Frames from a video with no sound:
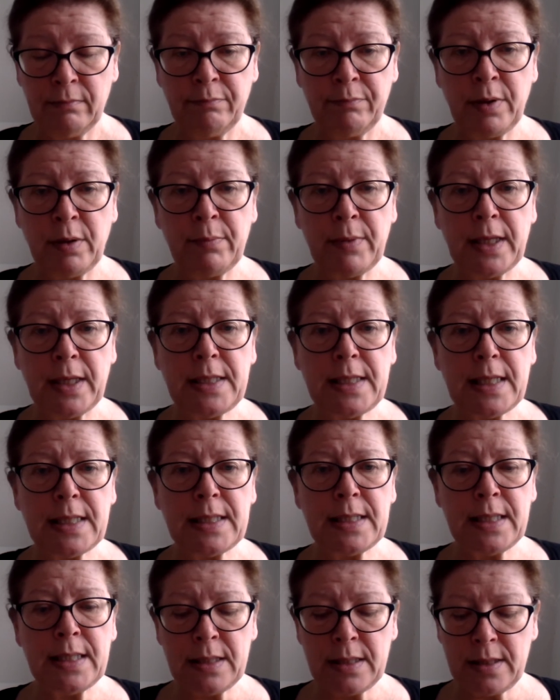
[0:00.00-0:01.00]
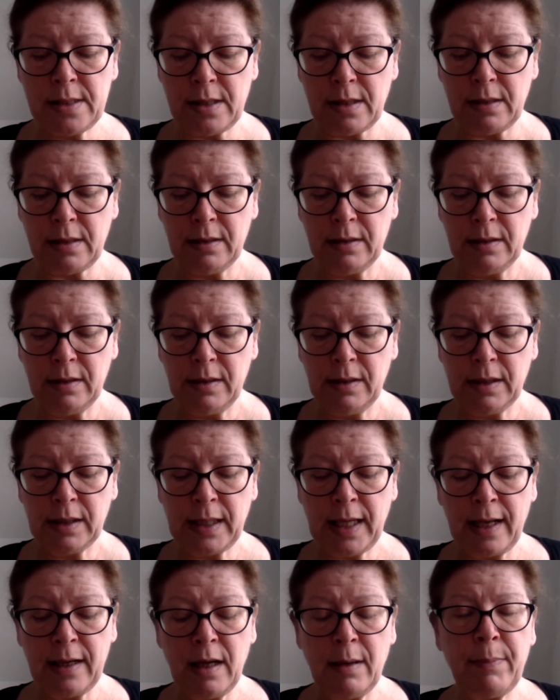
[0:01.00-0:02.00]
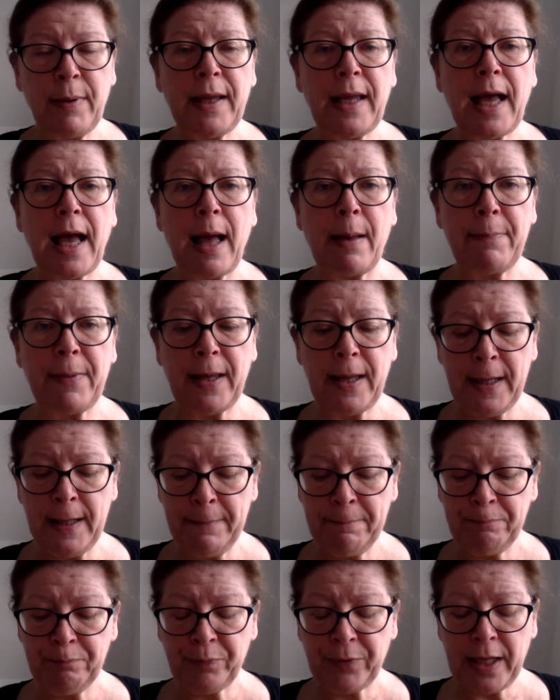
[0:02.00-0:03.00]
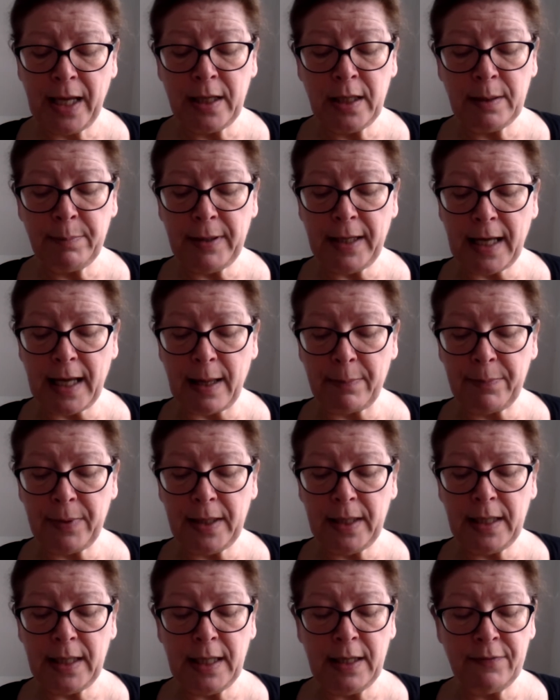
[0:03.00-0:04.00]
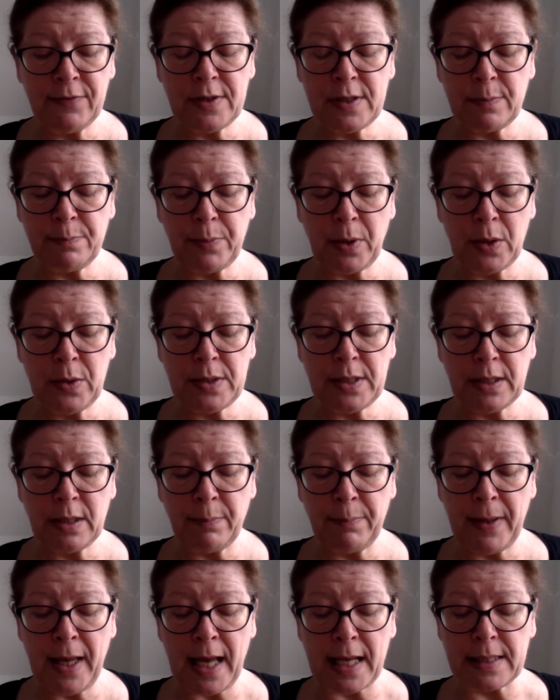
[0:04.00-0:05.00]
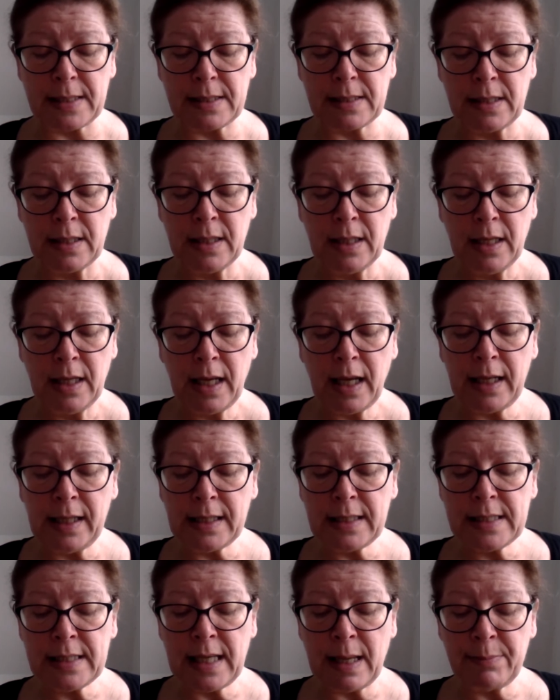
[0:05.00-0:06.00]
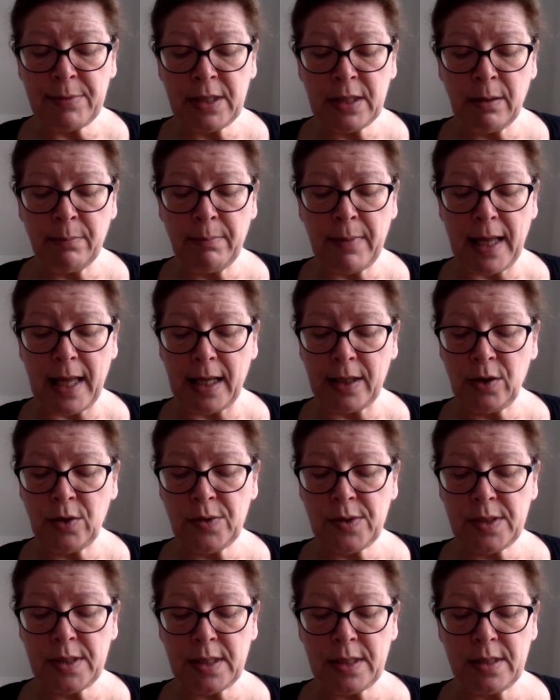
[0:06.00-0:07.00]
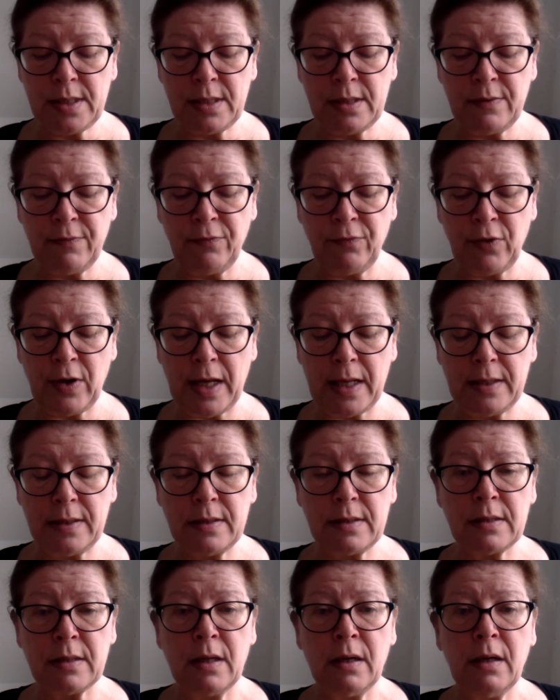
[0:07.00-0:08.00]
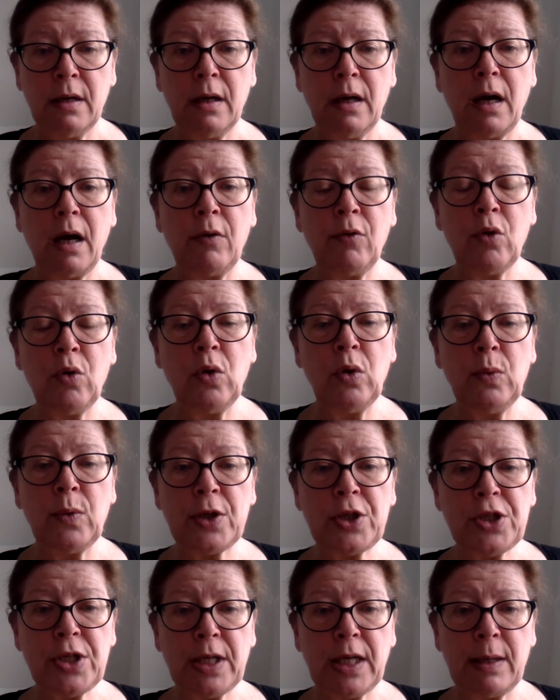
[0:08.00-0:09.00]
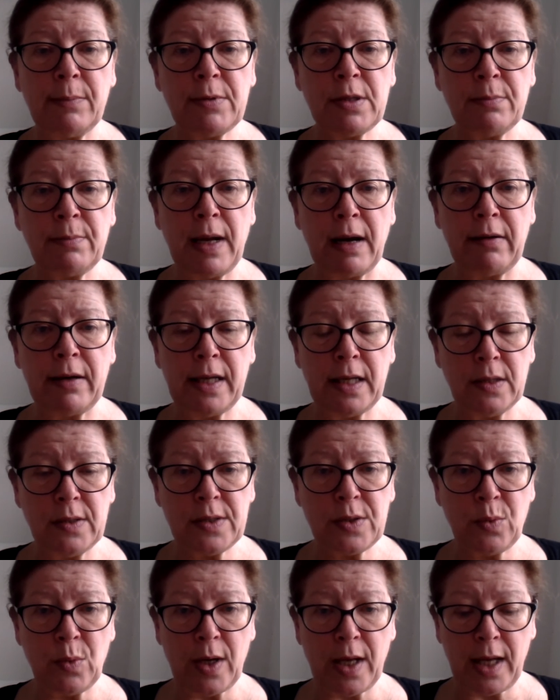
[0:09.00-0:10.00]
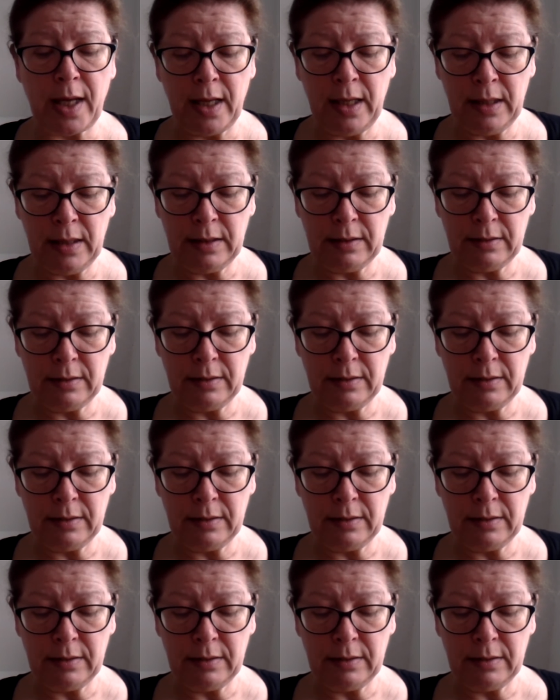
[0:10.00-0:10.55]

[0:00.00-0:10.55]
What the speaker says: But, my dear sister, can I be happy? Can I be happy, even supposing the best, and accepting a man whose sisters and friends are all wishing him to marry elsewhere?